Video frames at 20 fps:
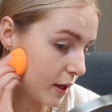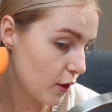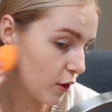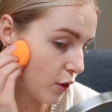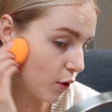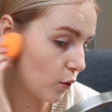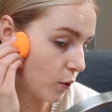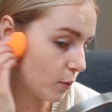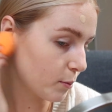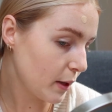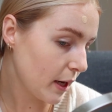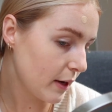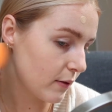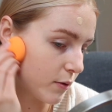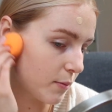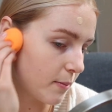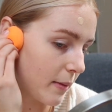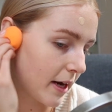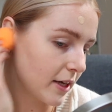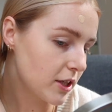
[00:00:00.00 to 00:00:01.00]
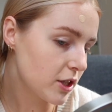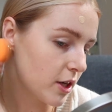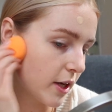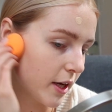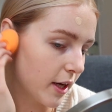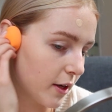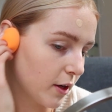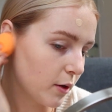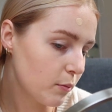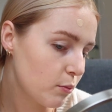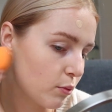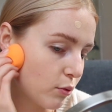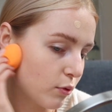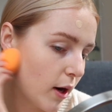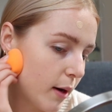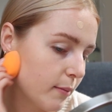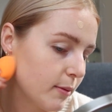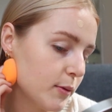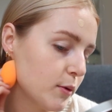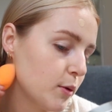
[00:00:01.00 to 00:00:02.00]
I thought, but I would imagine it
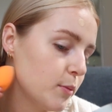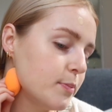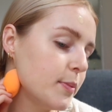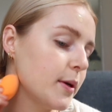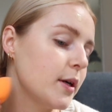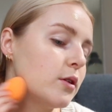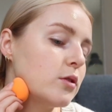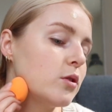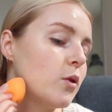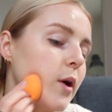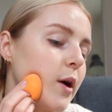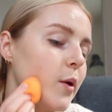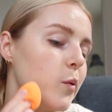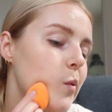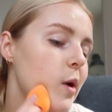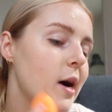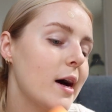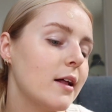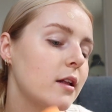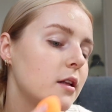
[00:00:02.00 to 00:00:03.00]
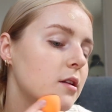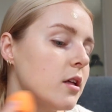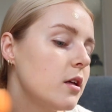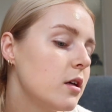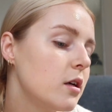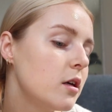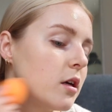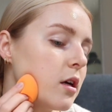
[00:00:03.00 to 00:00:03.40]
probably would build quite well.